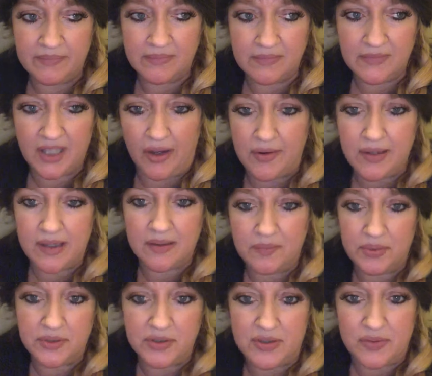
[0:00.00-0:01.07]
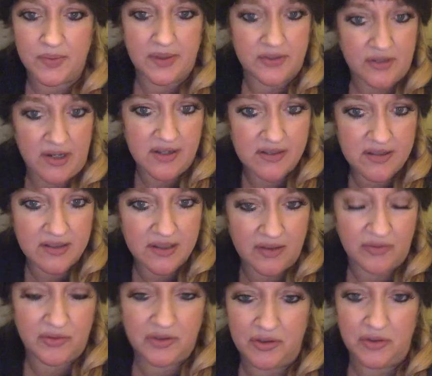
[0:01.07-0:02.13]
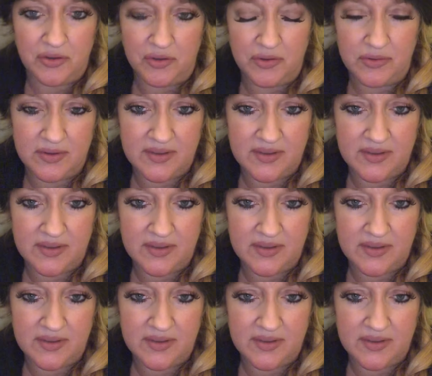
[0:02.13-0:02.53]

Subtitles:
it can produce withdrawals if you